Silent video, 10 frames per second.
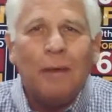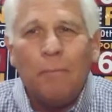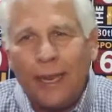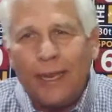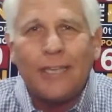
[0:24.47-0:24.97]

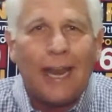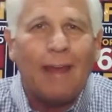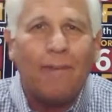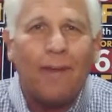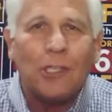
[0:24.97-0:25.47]
But it's
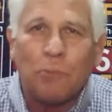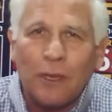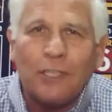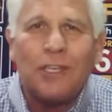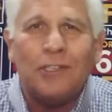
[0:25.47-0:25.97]
NFL, it's
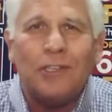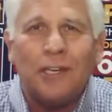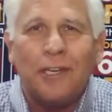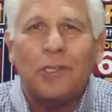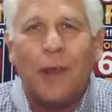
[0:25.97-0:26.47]
preseason,
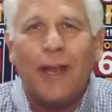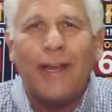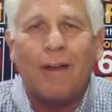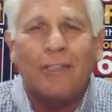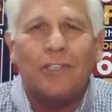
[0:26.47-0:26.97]
and it's right
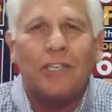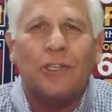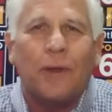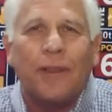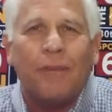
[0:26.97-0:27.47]
here on
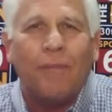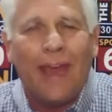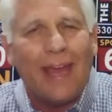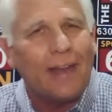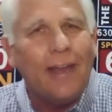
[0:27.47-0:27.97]
630 The
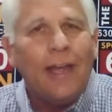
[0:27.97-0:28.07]
Fan.